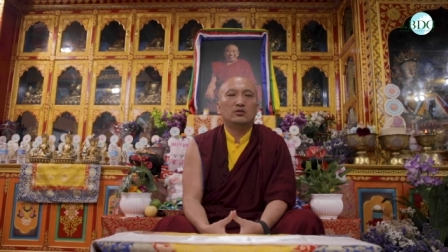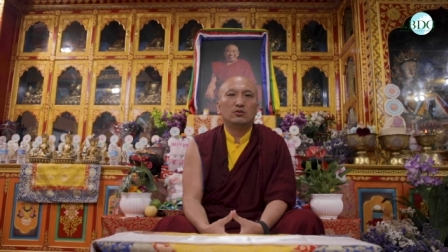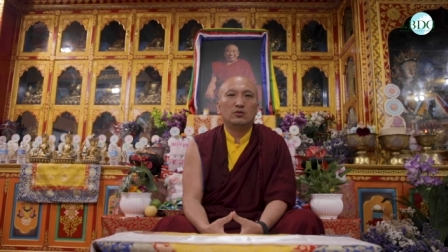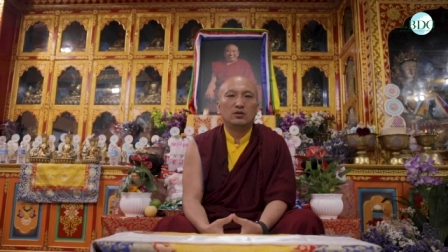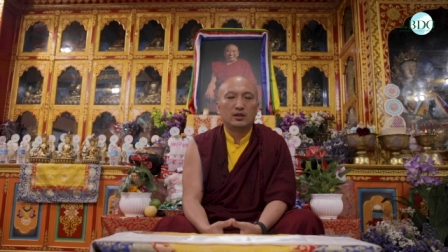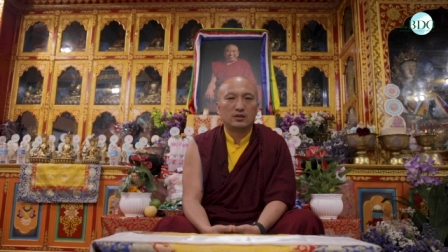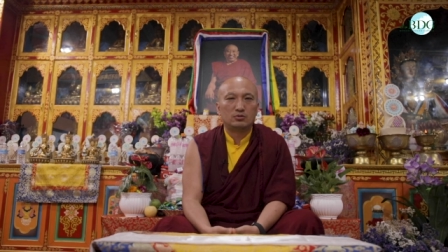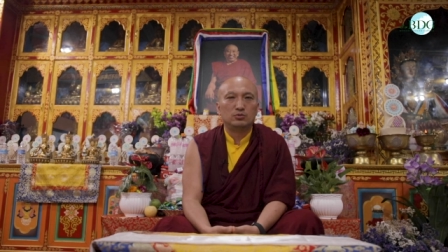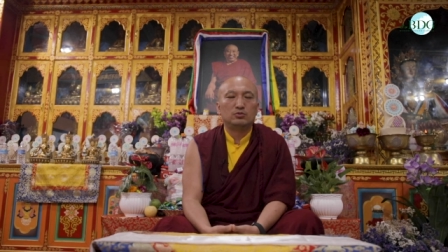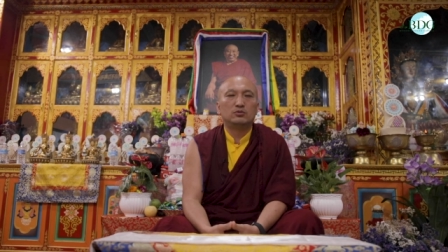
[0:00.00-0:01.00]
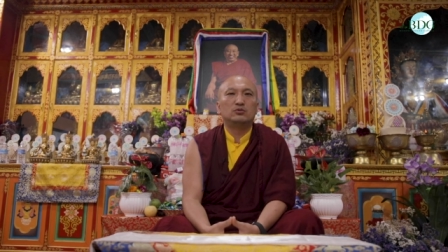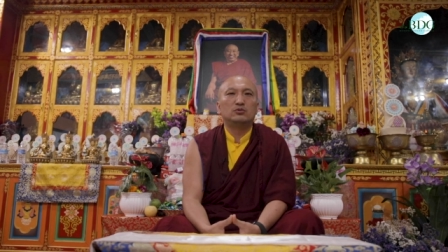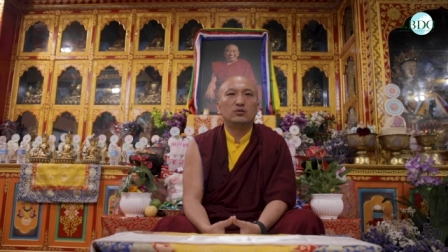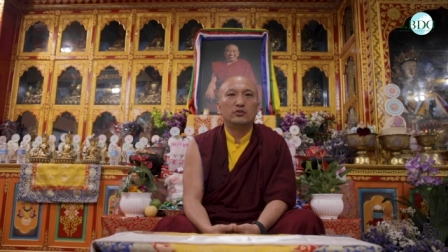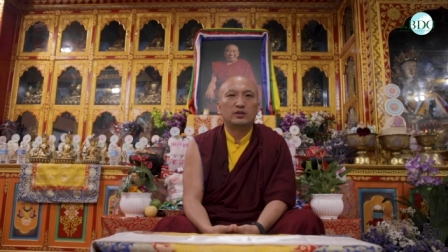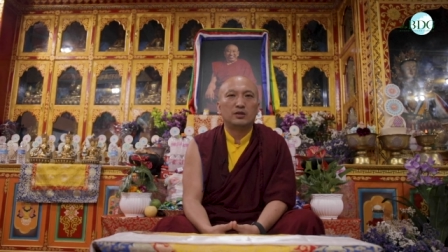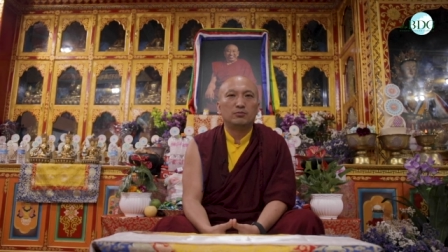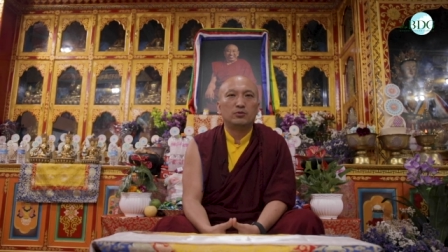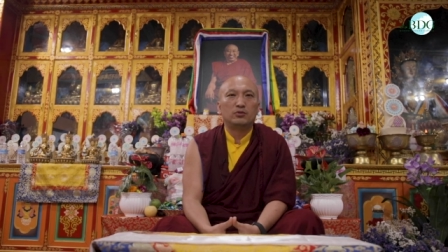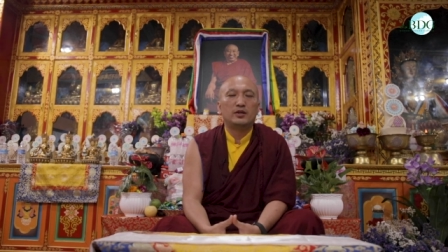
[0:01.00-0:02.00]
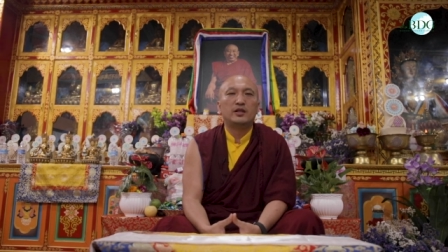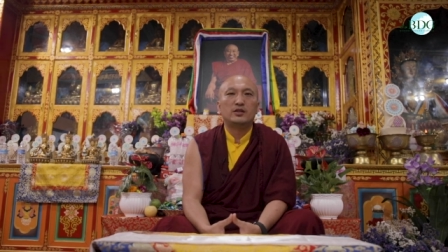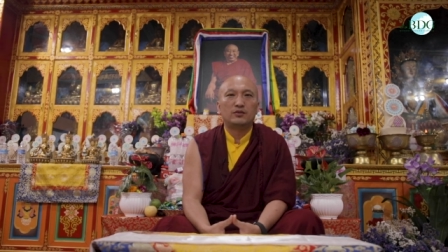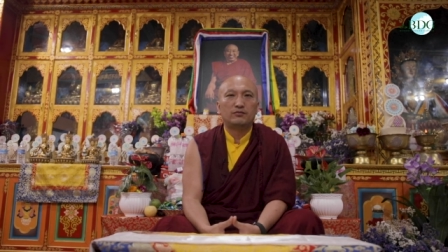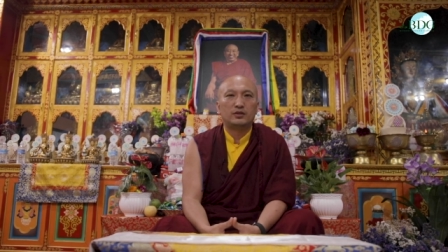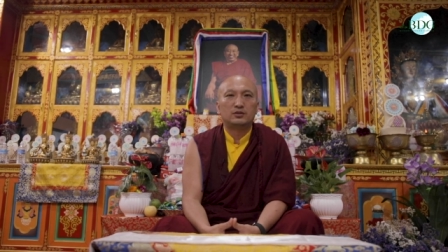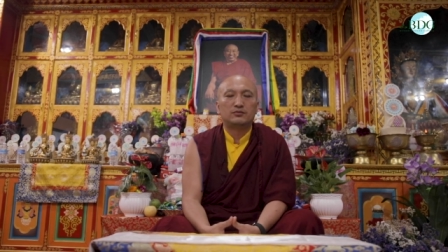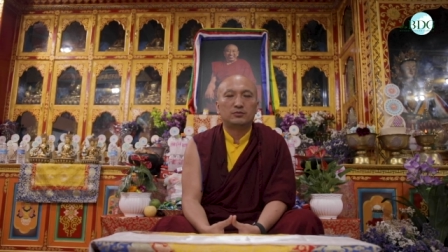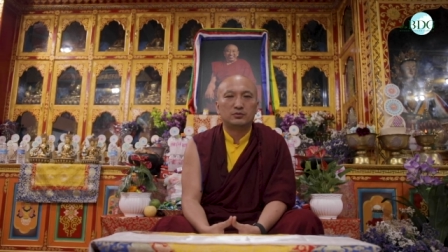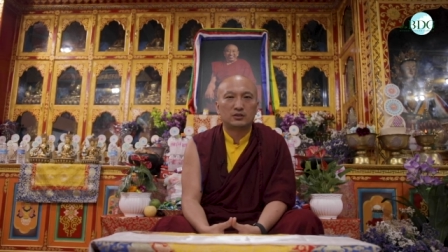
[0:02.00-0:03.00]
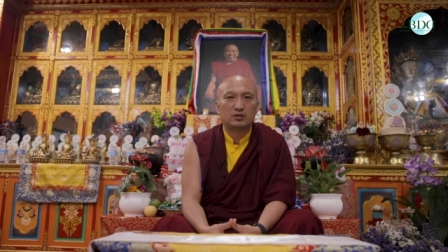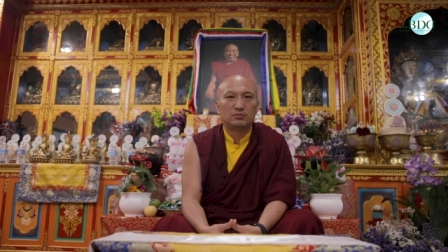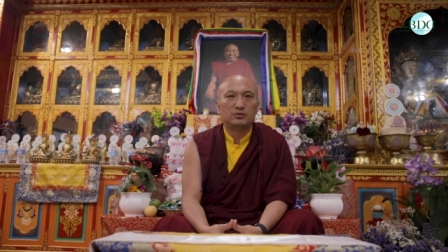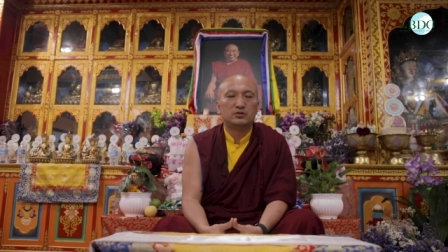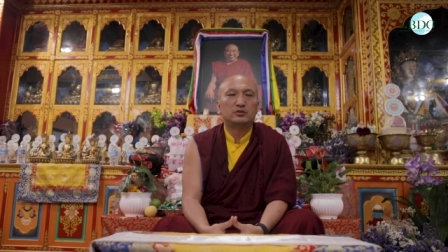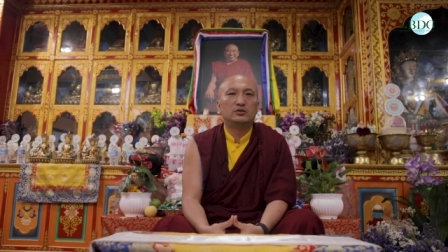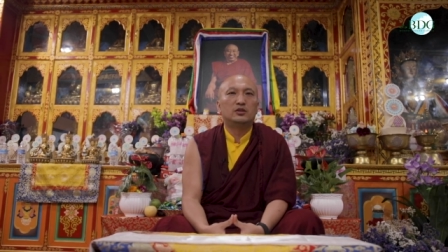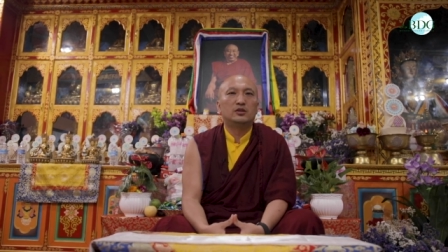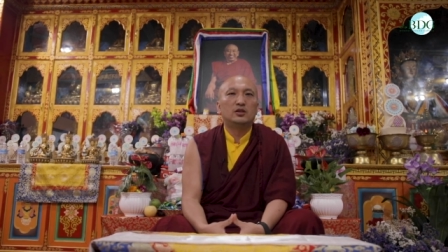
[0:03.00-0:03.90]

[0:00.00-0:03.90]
or like a Tulku or a Kembo, any of us from the Thrangu Monastery.